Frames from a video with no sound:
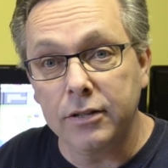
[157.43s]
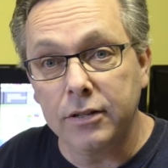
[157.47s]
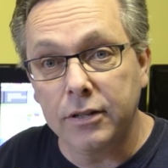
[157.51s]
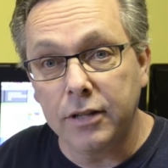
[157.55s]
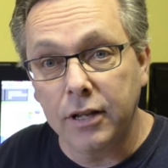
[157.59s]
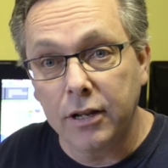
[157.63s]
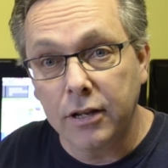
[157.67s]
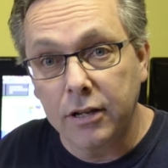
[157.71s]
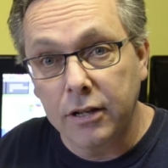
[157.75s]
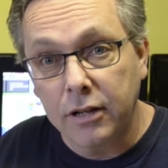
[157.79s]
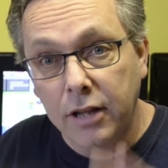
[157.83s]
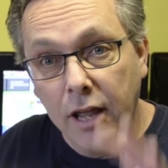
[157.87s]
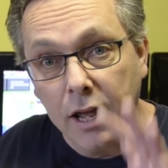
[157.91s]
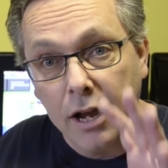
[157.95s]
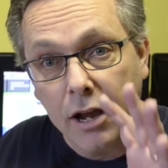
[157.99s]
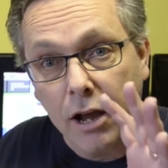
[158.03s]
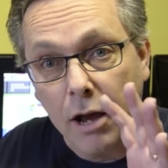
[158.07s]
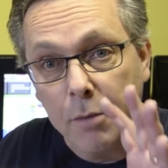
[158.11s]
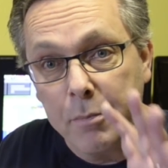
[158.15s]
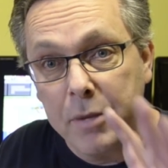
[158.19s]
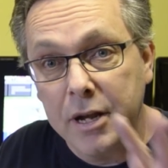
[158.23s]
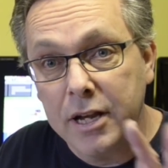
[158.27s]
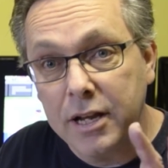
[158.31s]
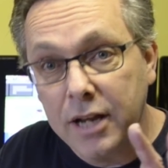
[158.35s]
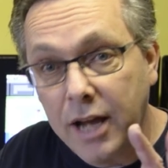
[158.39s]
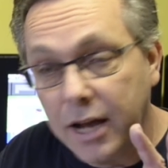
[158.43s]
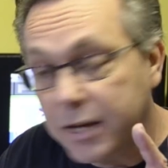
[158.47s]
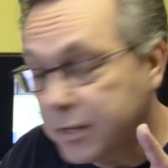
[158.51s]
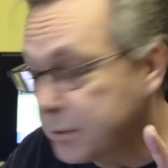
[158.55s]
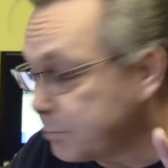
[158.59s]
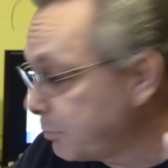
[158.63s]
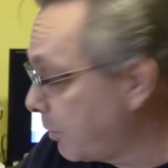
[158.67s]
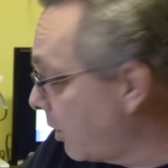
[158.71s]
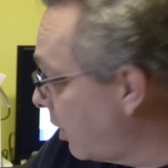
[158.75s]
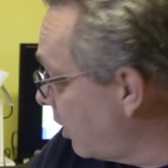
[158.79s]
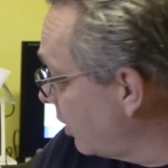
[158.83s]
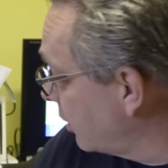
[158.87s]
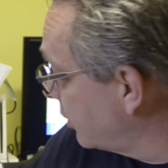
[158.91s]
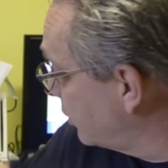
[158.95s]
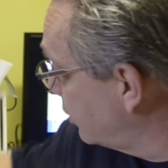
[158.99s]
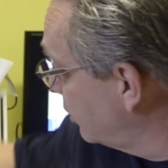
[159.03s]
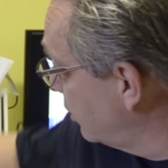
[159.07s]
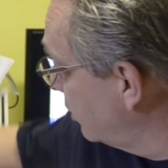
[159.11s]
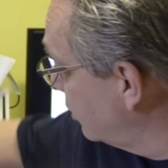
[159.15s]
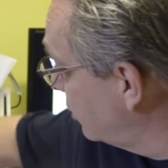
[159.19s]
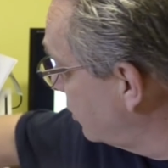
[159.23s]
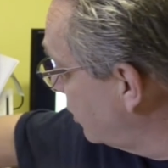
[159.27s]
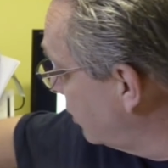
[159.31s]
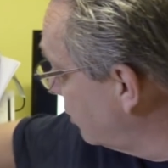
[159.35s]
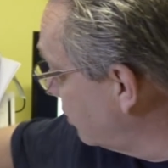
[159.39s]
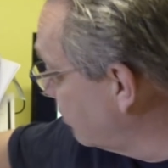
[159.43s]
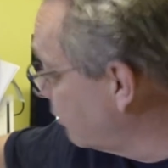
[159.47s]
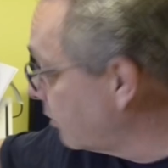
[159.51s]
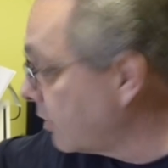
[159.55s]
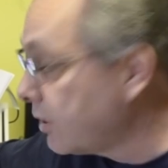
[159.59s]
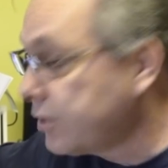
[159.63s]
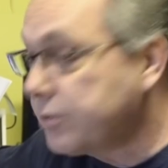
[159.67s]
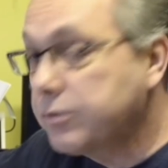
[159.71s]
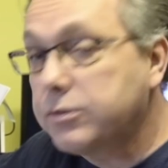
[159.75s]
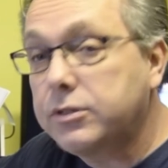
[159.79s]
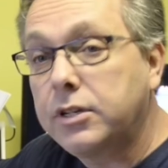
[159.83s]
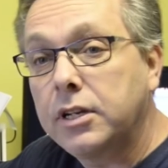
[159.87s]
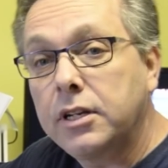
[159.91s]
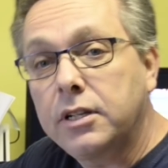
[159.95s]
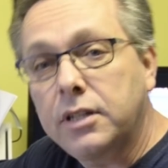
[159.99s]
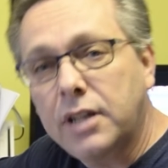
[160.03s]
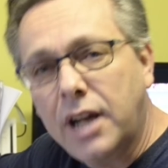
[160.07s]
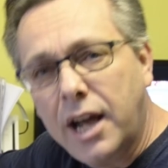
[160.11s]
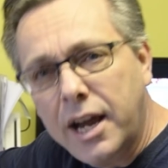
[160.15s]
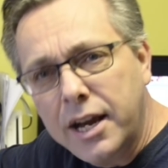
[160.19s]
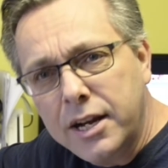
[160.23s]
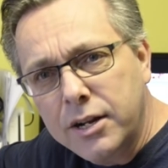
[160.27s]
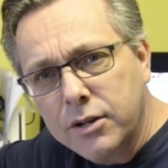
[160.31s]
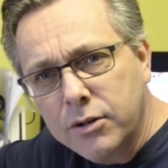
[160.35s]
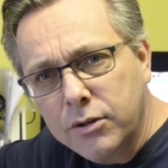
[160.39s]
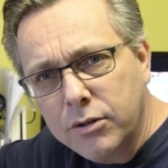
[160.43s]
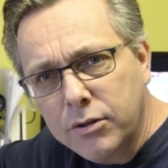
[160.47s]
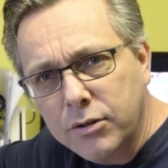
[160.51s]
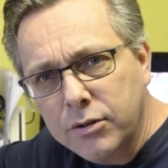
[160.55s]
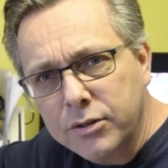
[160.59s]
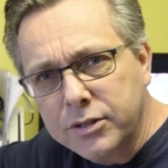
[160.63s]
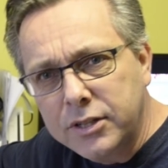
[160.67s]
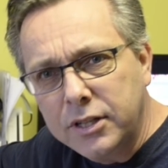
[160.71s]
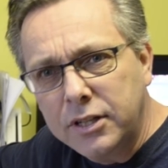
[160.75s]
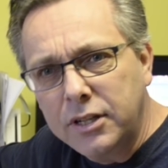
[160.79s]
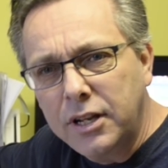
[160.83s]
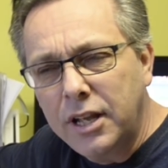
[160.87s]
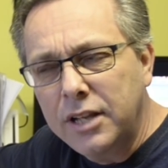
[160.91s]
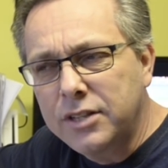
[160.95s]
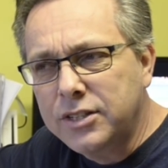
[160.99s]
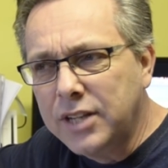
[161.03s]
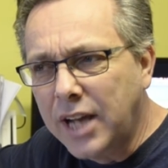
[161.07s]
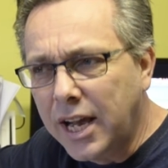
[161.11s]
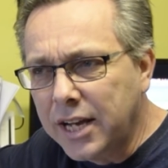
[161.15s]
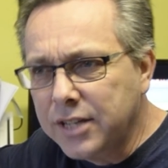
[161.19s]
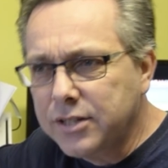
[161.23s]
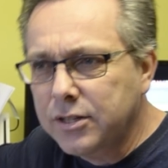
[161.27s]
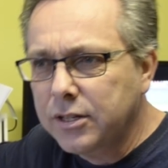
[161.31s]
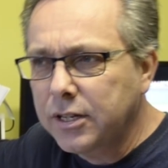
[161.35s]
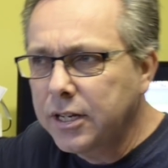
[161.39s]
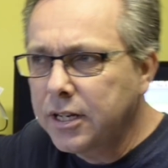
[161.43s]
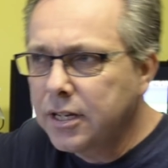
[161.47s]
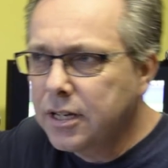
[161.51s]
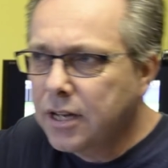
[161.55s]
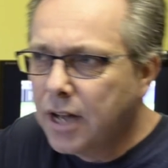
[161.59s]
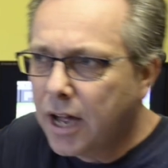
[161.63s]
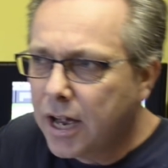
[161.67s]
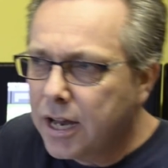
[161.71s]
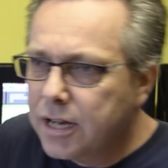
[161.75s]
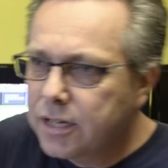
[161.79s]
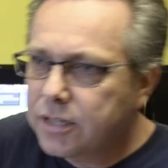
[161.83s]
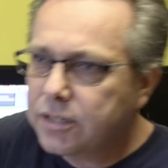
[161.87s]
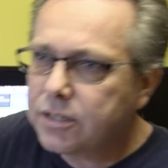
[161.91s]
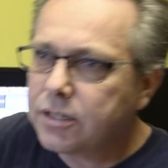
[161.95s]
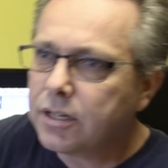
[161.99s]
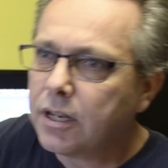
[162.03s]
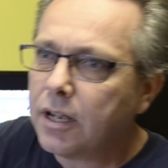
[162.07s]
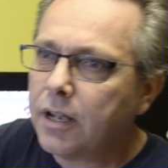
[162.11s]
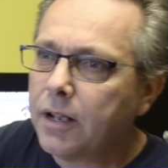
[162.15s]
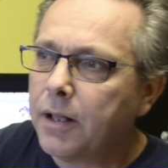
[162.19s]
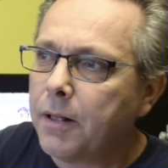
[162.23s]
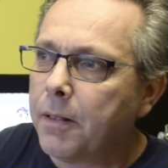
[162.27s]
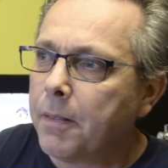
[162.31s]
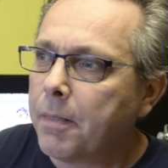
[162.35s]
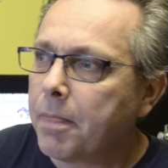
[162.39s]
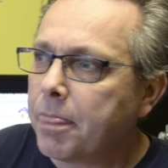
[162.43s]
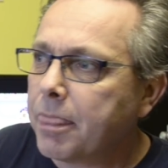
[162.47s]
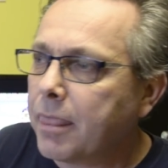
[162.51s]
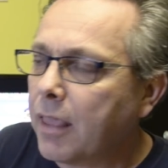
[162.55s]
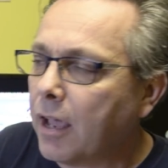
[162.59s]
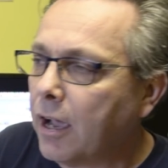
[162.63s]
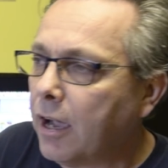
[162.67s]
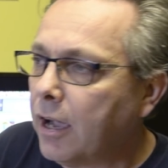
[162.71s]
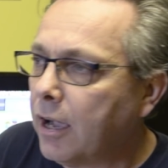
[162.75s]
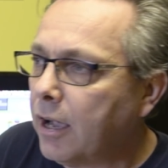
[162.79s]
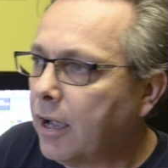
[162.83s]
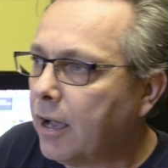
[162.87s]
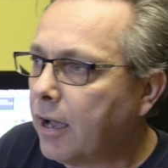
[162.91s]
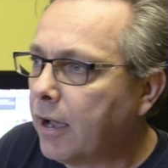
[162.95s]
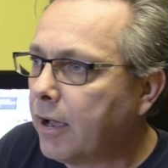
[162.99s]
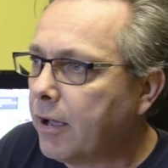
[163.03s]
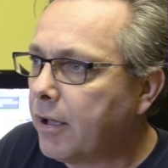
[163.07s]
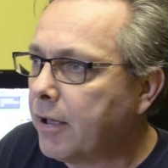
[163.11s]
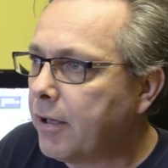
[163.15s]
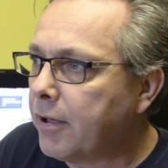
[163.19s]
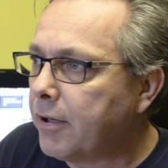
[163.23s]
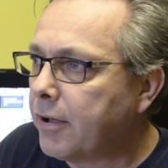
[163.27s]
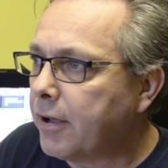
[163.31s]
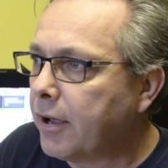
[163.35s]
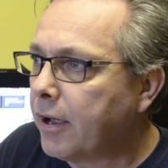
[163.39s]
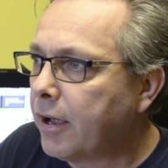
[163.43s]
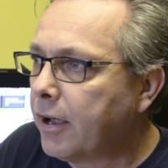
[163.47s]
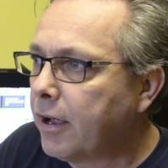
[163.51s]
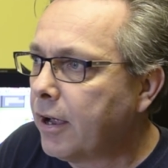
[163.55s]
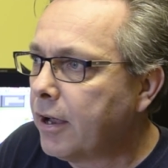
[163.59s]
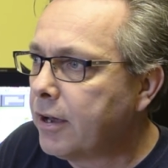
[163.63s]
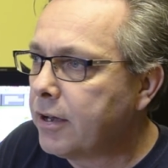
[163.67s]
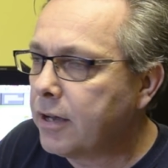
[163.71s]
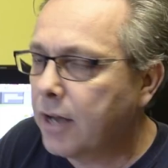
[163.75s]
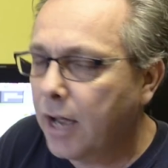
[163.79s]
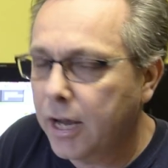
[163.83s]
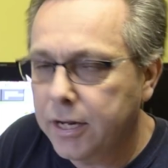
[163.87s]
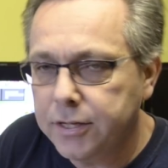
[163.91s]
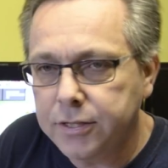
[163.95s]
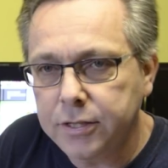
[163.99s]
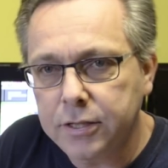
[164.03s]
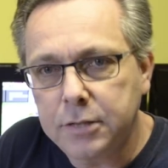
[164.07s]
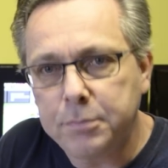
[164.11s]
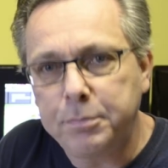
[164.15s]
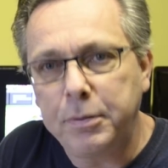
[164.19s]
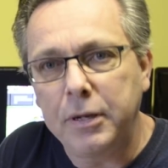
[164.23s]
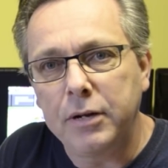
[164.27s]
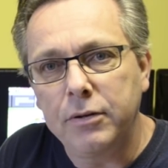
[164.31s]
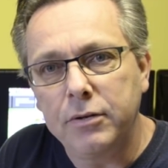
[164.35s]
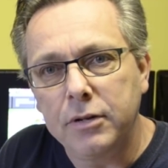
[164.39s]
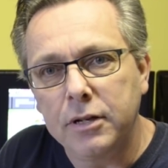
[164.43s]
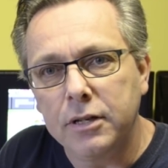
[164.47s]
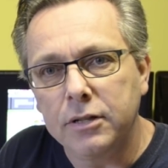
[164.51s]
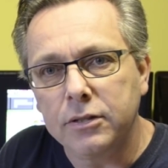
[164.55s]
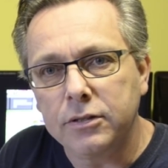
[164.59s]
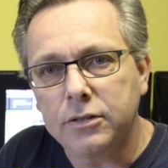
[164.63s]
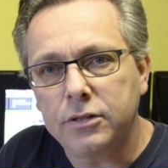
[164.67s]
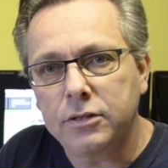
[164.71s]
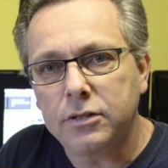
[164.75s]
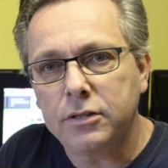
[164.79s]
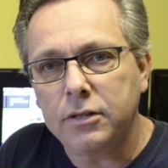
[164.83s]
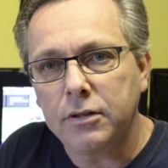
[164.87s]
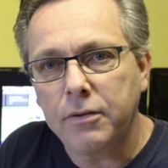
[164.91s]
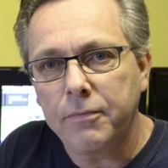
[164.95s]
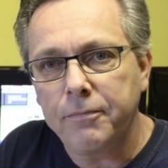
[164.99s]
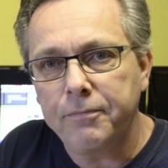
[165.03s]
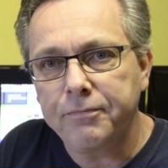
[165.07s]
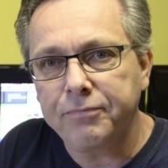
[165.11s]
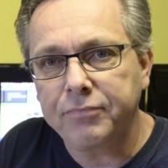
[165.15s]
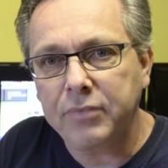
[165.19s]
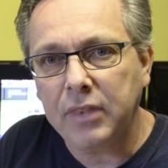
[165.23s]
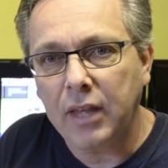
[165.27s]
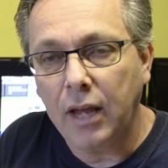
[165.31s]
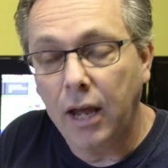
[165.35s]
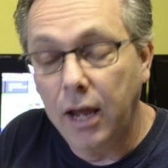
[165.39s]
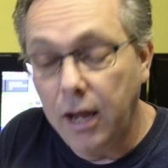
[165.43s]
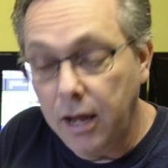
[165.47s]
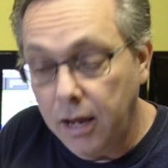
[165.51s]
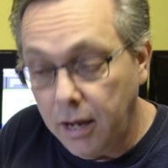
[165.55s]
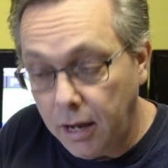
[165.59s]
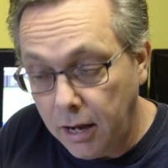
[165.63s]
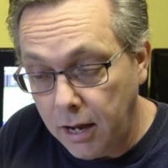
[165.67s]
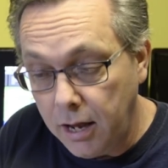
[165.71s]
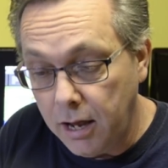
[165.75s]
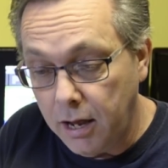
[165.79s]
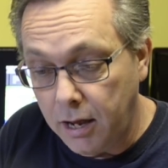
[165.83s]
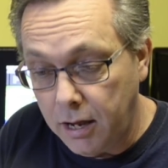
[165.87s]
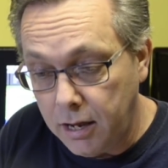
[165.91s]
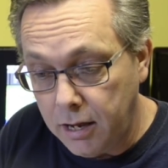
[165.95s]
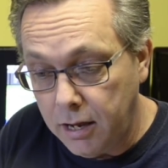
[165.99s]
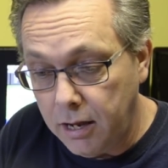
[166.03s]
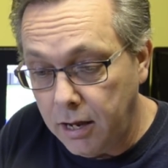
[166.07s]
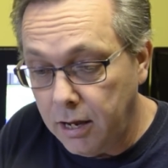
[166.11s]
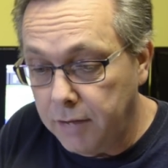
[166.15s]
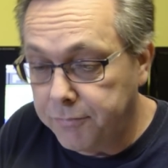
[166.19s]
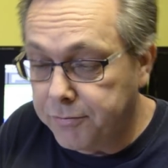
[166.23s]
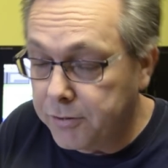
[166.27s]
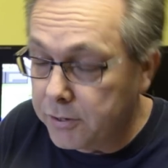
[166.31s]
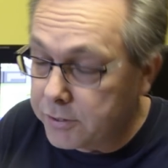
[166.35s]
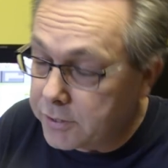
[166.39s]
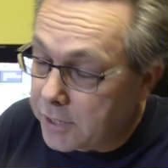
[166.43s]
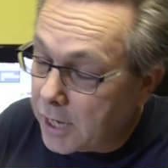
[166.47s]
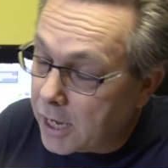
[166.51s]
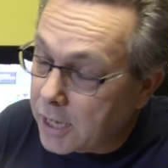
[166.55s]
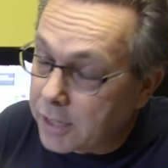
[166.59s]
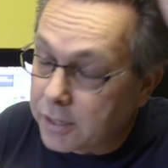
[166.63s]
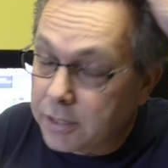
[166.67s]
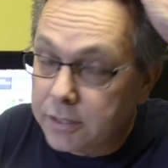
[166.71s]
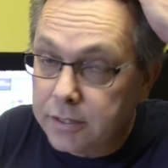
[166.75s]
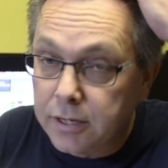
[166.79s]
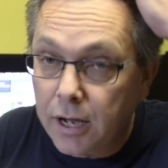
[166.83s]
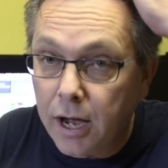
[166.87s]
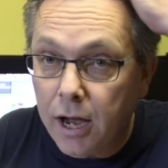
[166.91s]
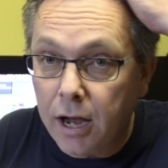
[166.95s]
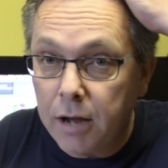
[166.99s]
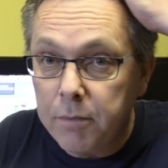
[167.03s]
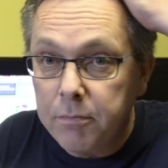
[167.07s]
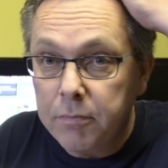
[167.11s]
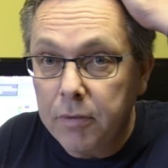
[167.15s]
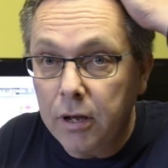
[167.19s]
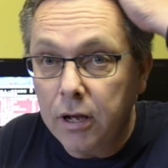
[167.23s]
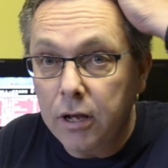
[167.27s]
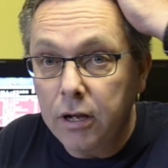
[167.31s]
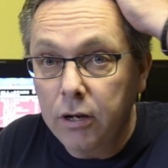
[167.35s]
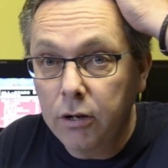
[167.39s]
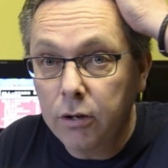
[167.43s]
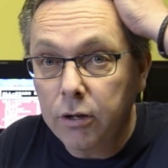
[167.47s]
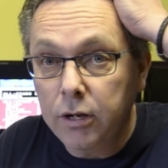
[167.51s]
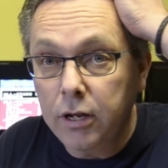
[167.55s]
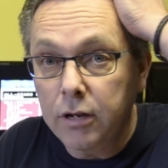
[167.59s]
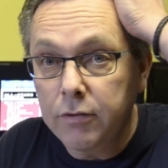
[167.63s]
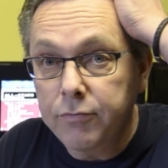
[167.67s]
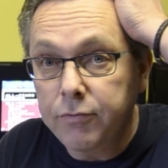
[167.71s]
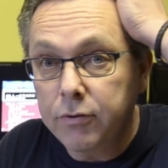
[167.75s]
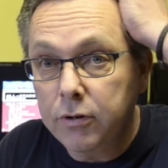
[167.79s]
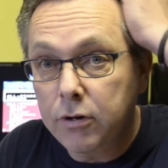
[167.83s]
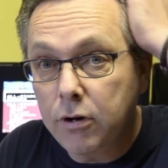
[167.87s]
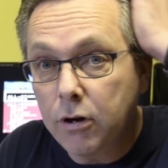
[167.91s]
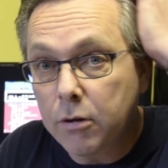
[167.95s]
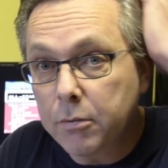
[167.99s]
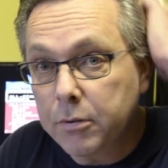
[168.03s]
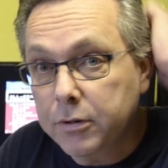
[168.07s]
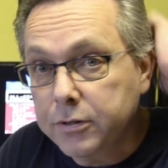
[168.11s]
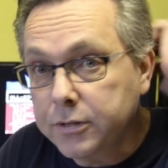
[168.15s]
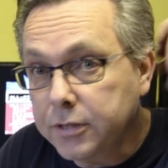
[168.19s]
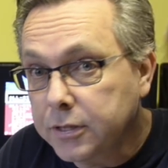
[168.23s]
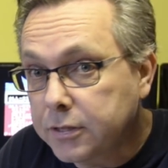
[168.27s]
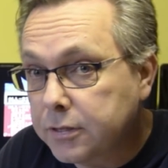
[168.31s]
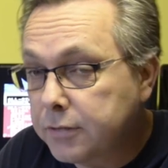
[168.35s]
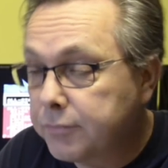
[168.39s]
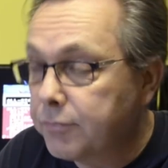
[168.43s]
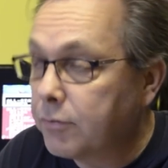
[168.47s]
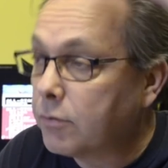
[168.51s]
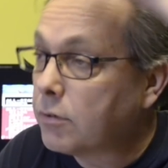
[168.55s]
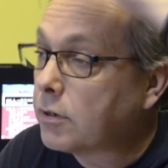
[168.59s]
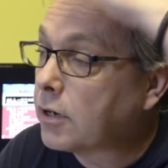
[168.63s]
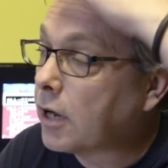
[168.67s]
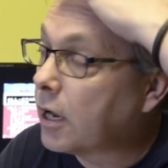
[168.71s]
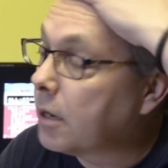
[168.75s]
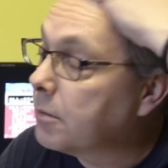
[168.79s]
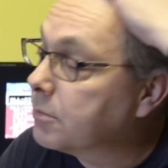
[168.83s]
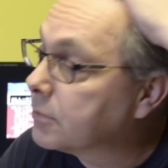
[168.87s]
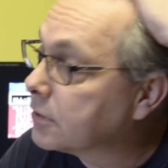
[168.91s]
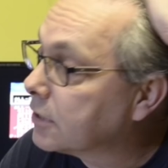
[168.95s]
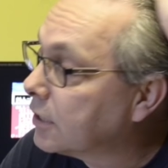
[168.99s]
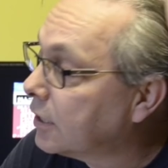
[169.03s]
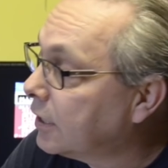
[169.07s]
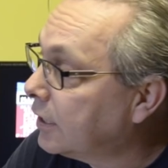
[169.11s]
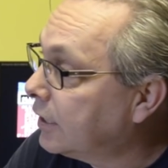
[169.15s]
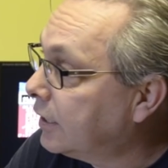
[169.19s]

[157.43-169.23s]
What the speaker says: They come in nice boxes, and they're interesting titles, and it's actually nice, a nice experience if you take the time looking for Commodore 64 games.